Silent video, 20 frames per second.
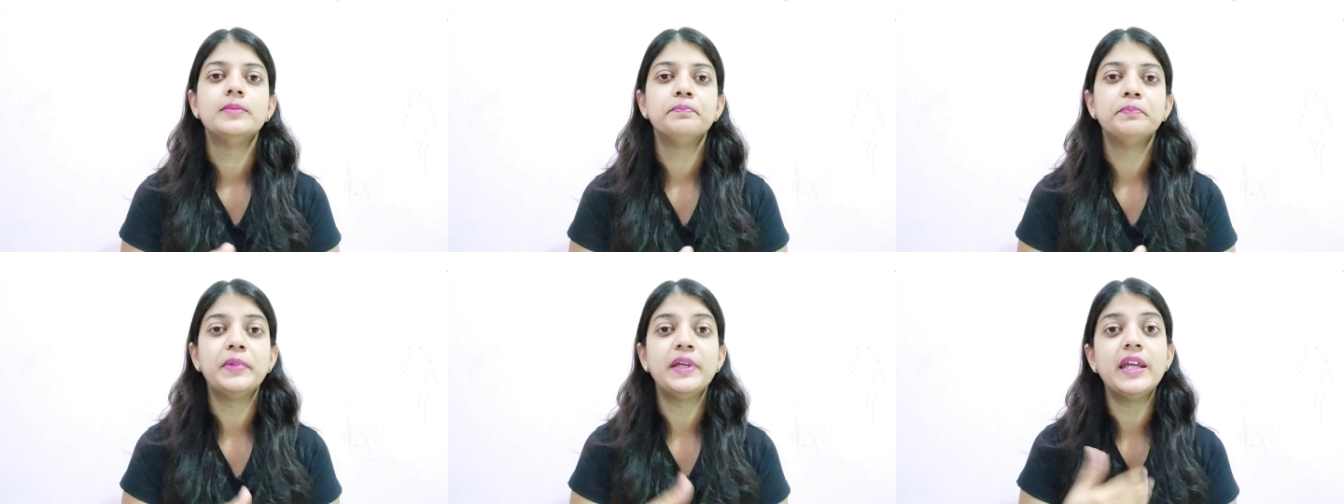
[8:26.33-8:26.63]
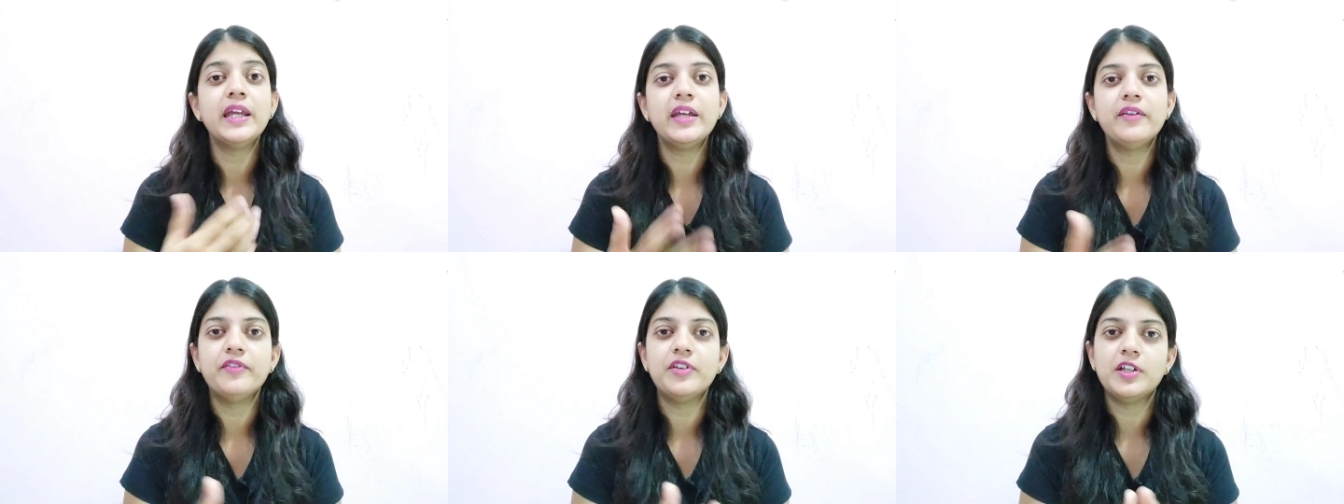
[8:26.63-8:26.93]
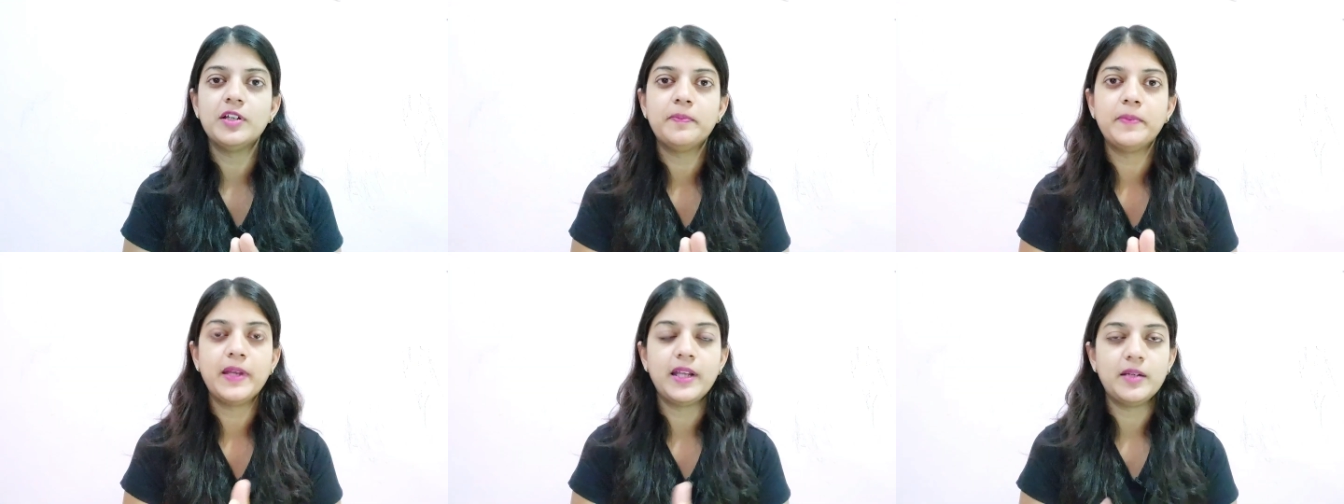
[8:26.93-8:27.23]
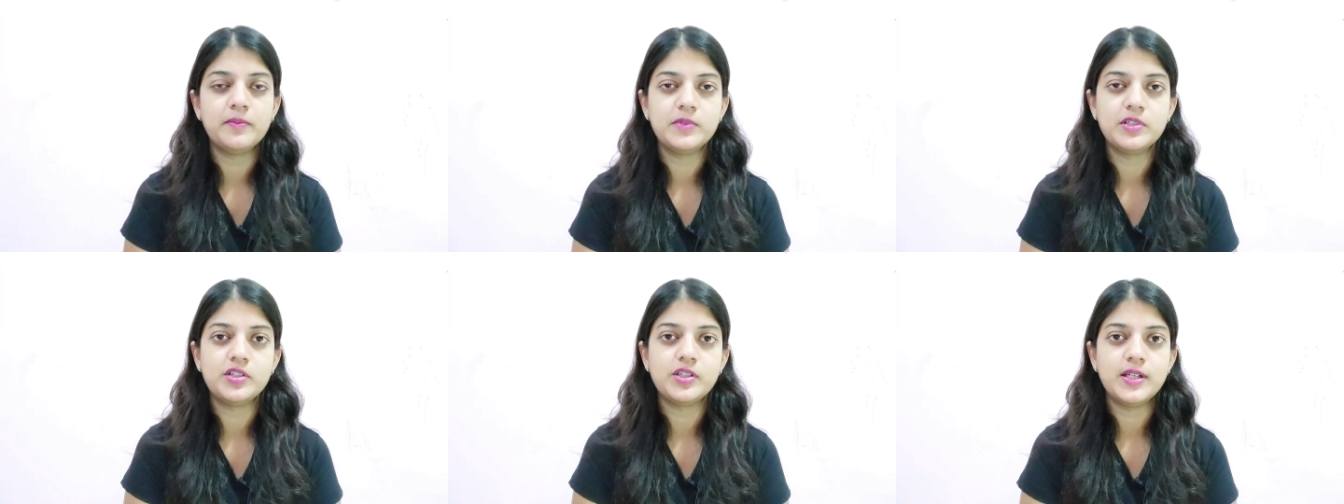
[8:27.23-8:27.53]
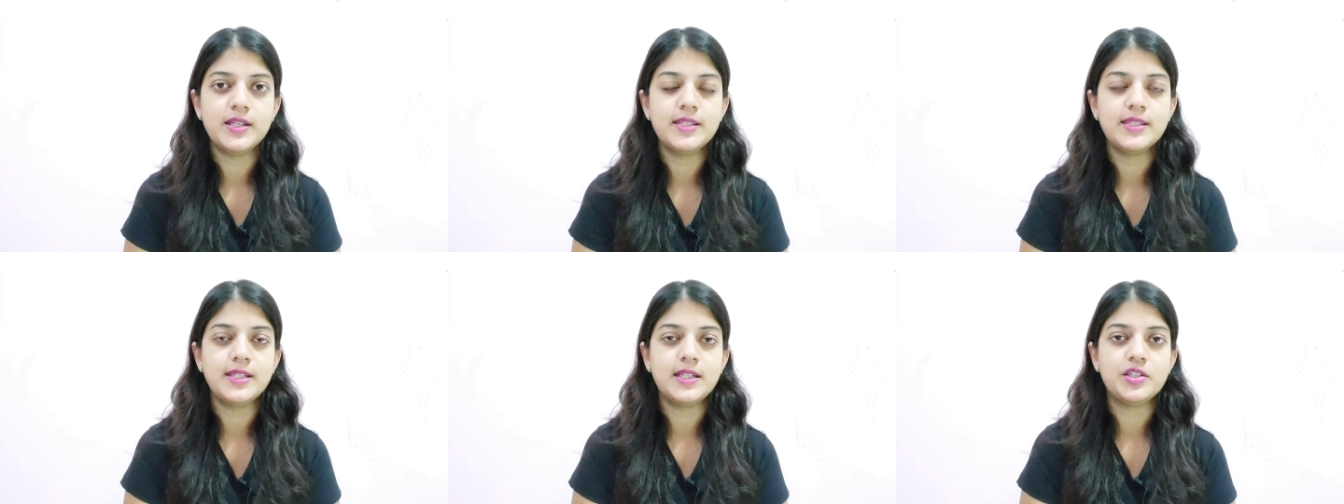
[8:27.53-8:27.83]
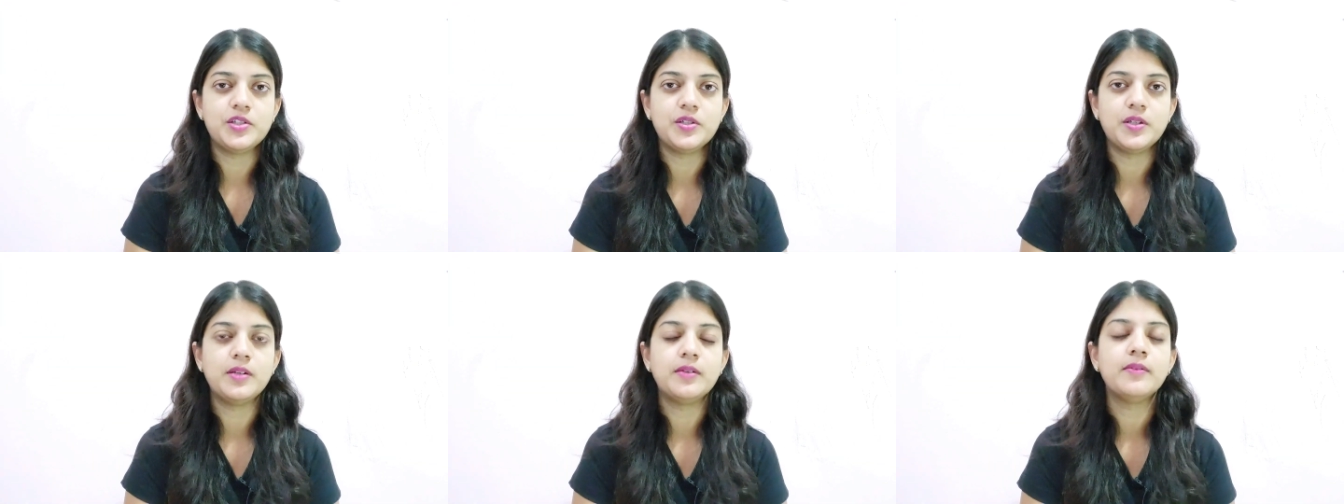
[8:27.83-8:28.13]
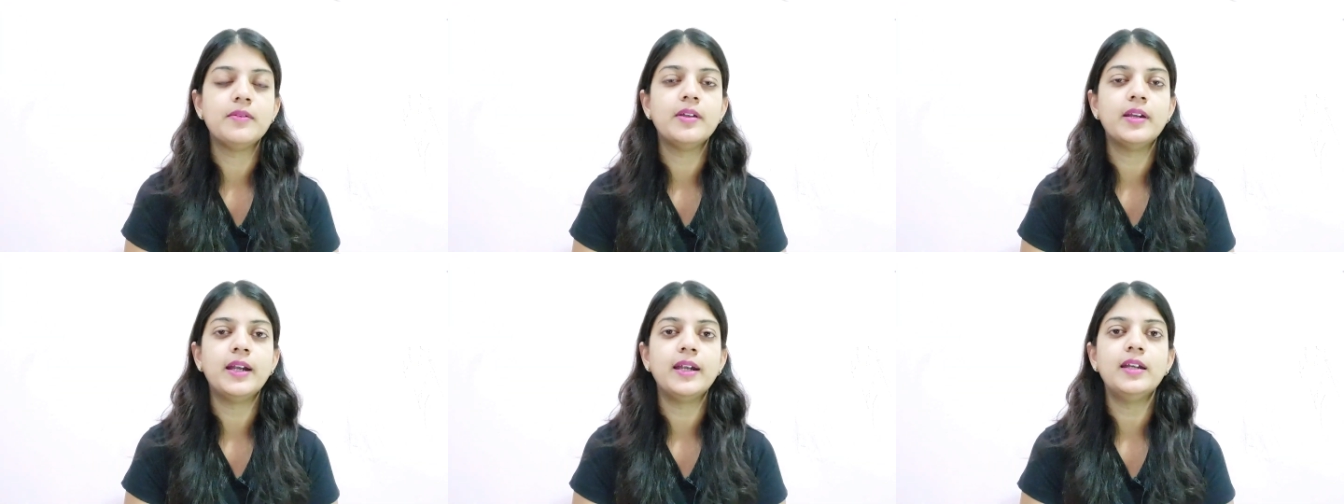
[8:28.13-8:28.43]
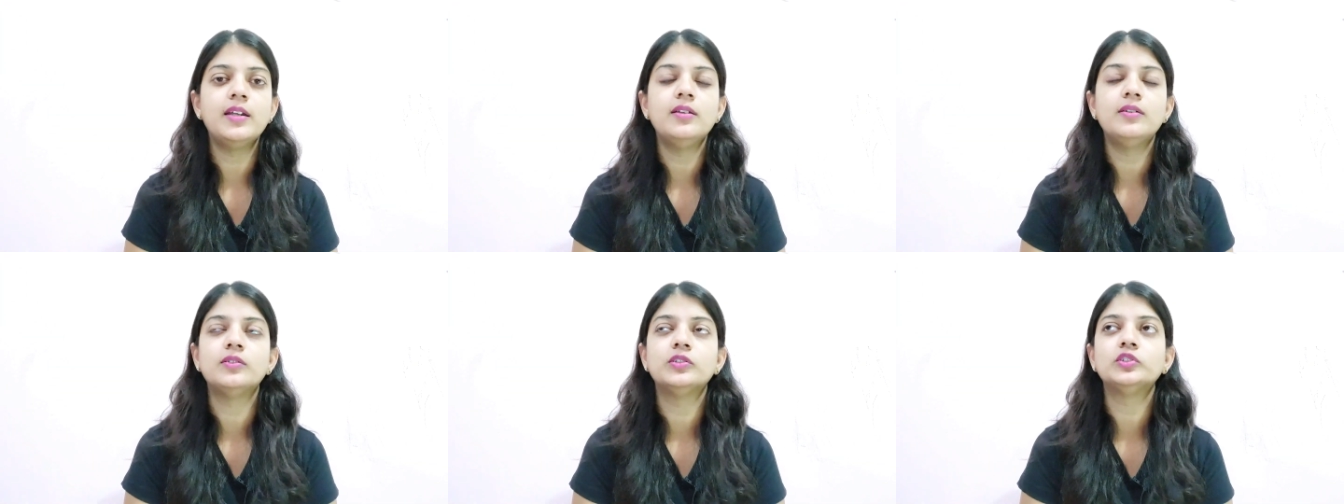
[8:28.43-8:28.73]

behavior parameterization, right?